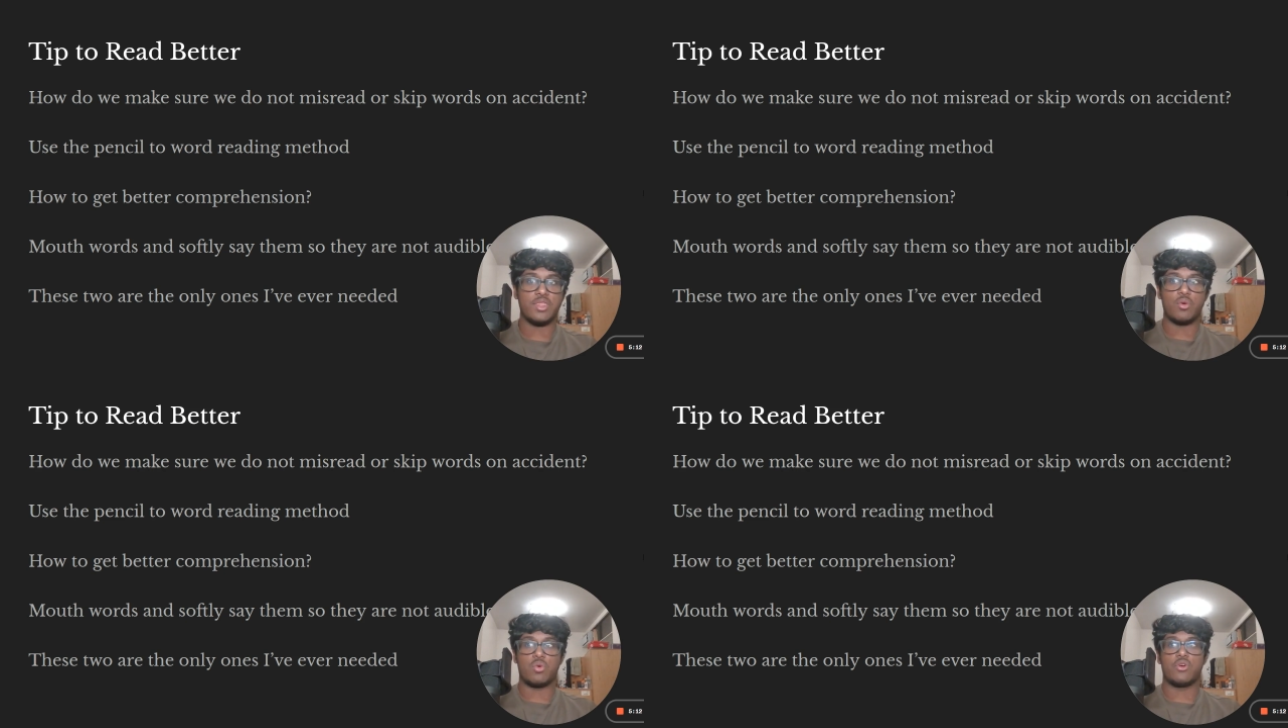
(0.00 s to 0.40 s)

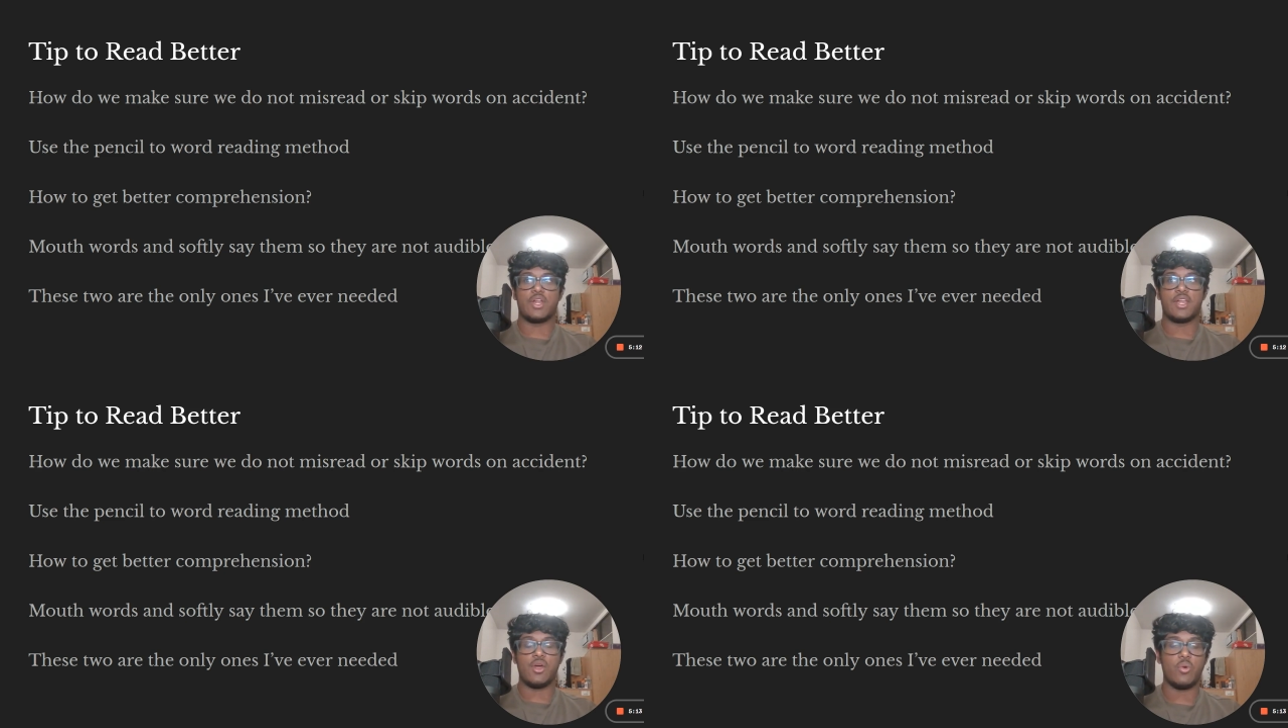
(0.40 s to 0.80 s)
the word
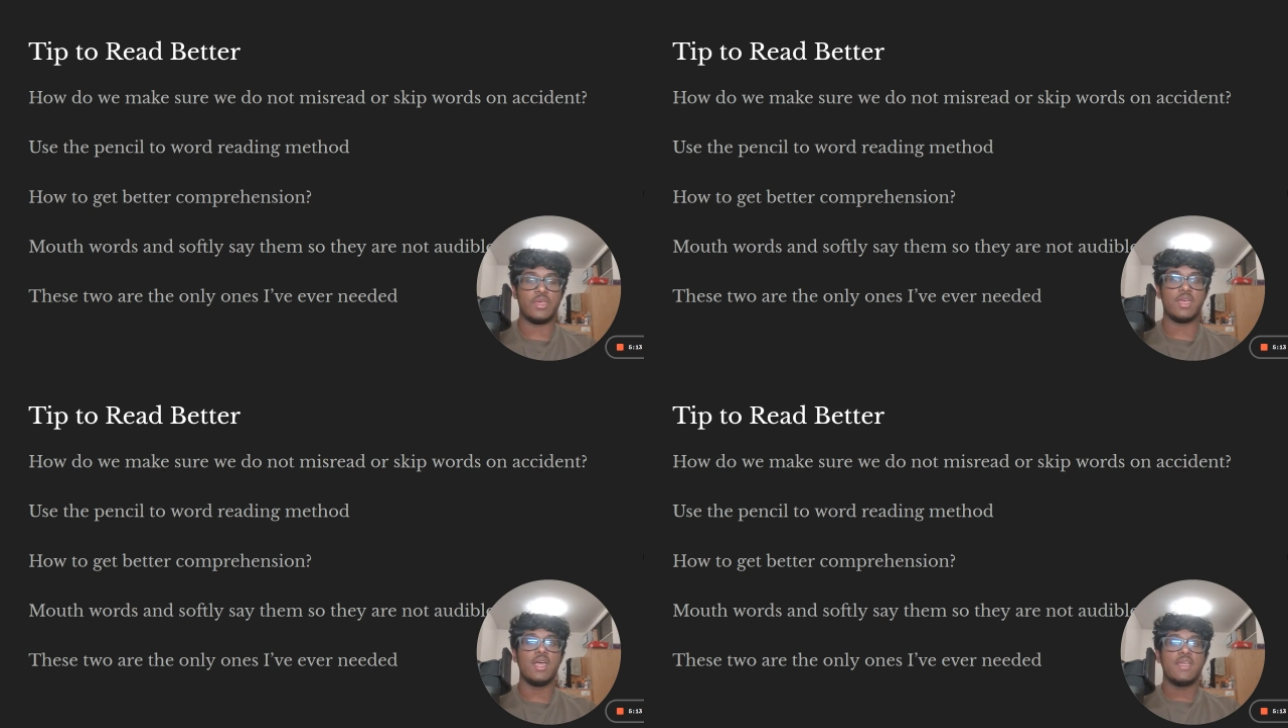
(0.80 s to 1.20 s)
and
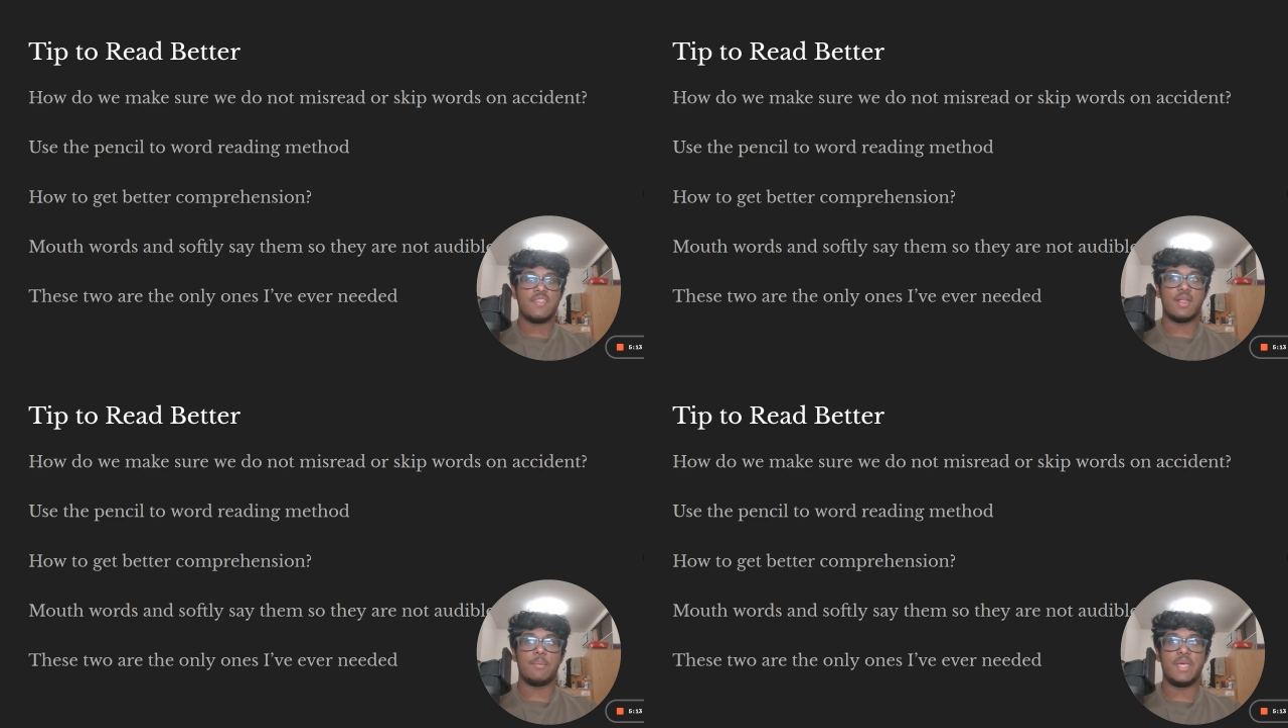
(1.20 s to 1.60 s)
knowing
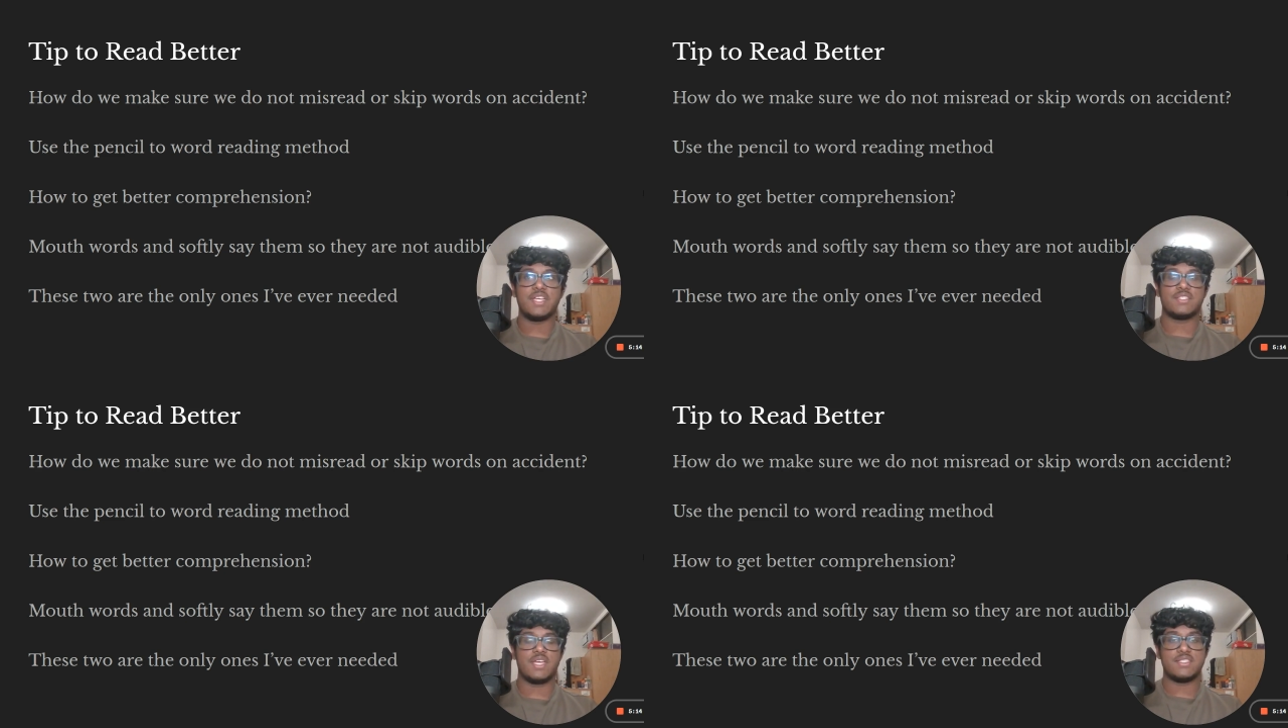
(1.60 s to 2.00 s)
that it
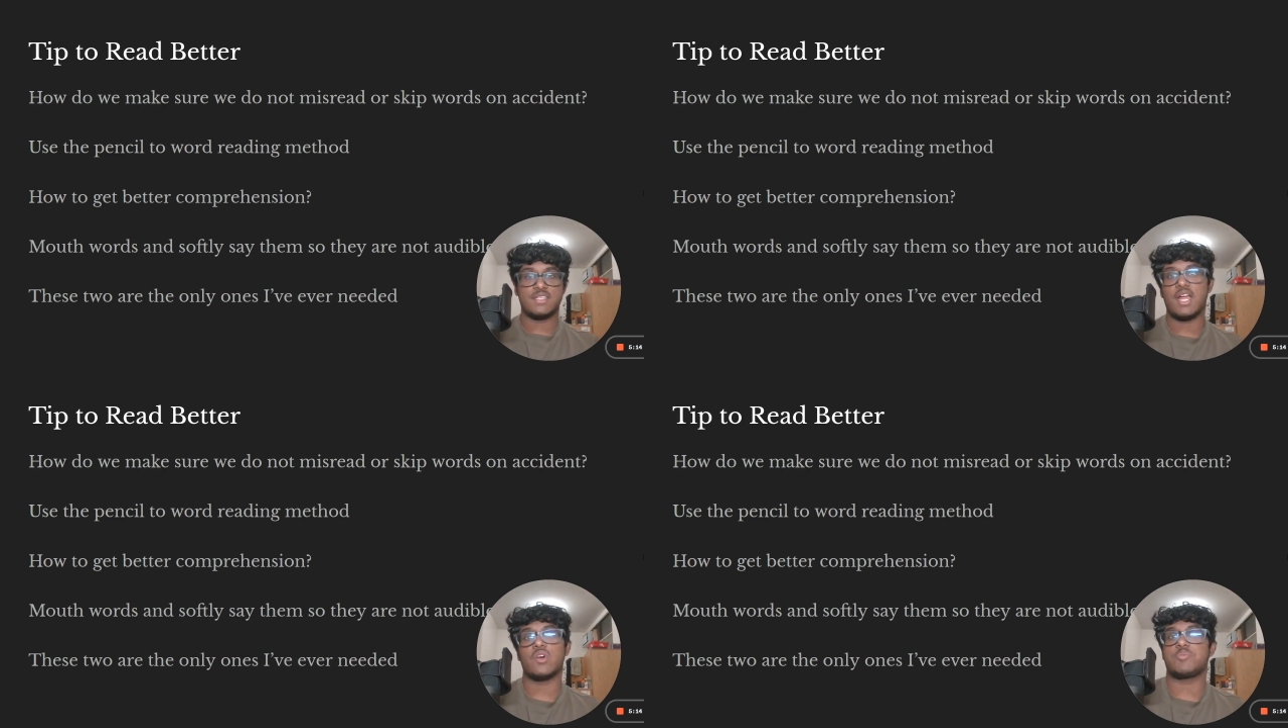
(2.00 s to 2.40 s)
makes sense and
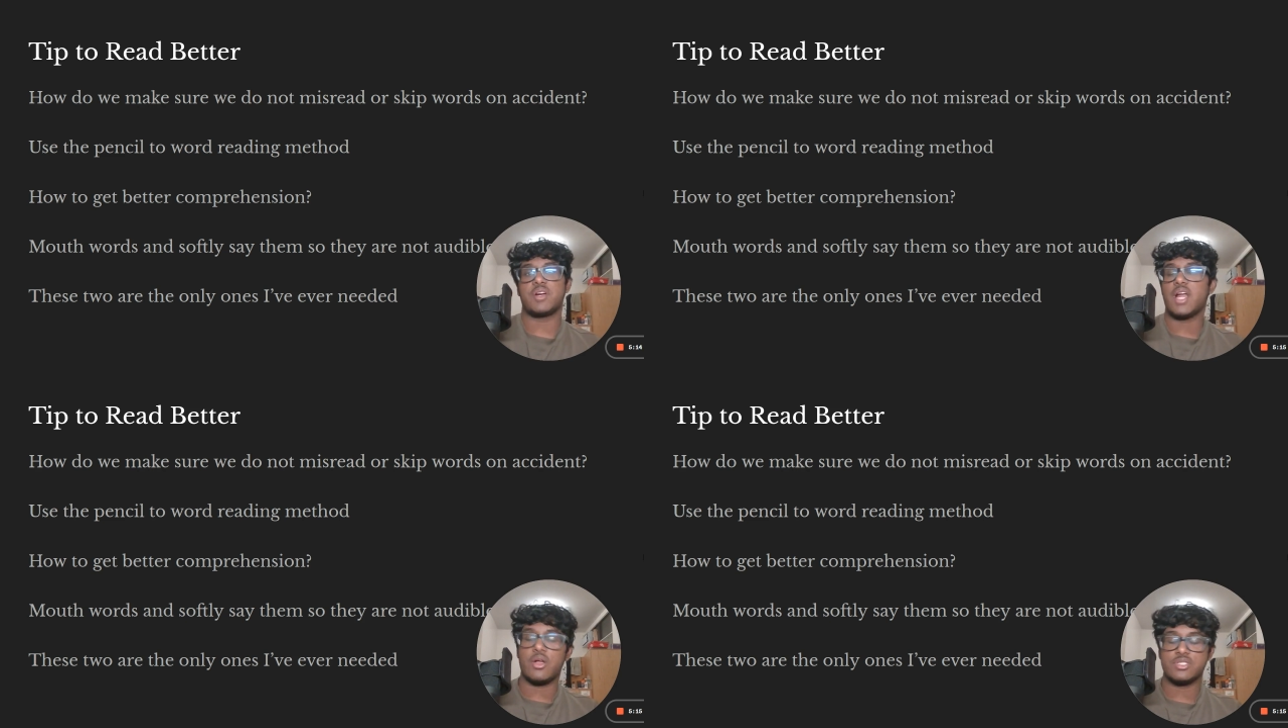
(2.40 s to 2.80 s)
how it's
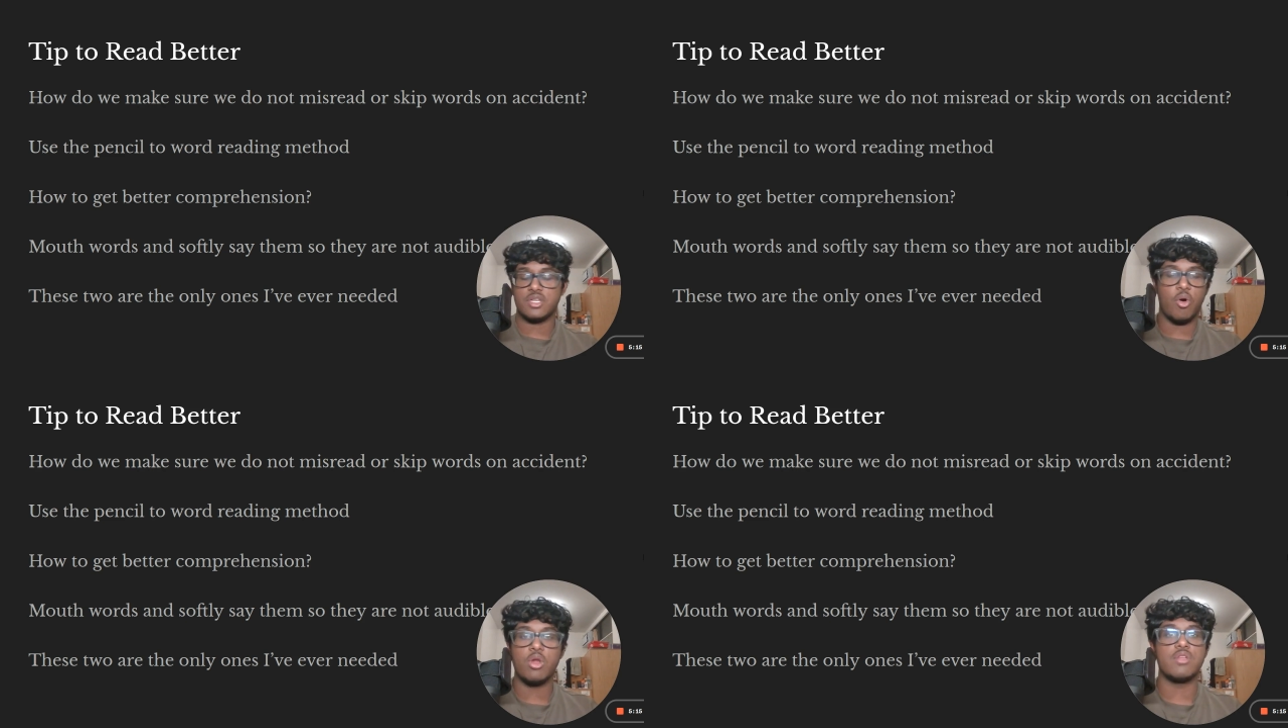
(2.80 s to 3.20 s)
pronounced and
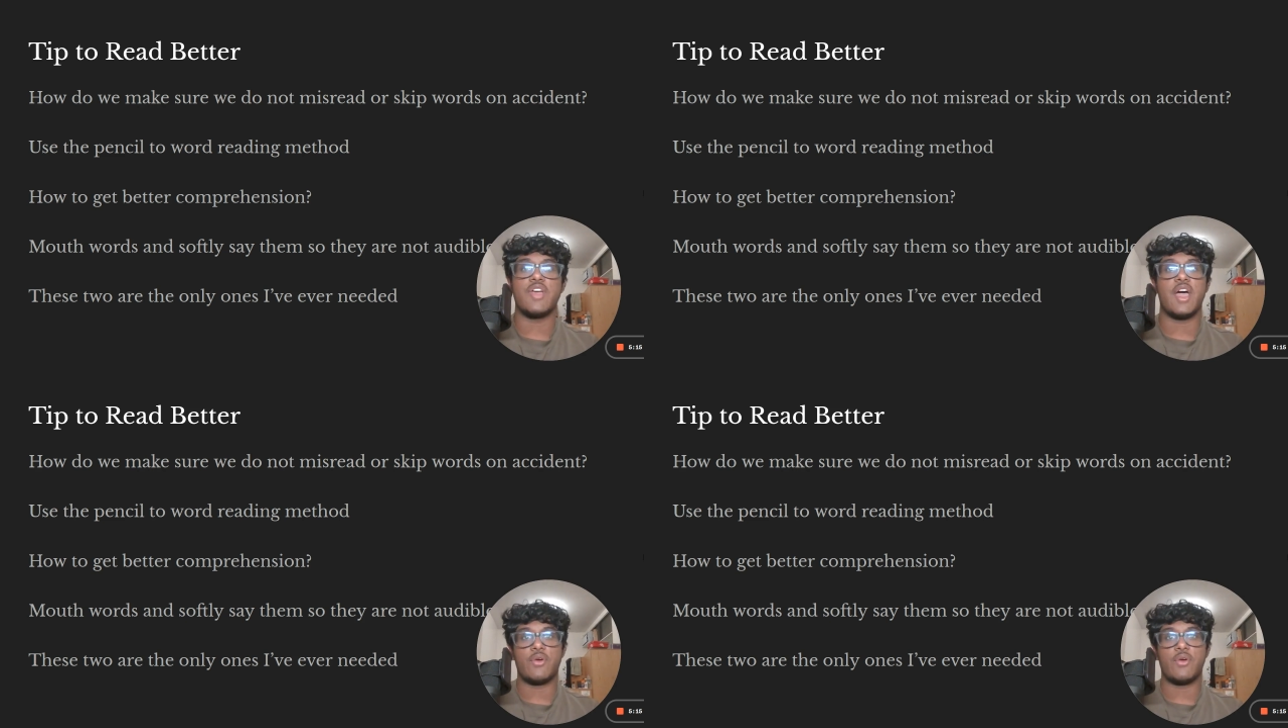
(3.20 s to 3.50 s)
all of that,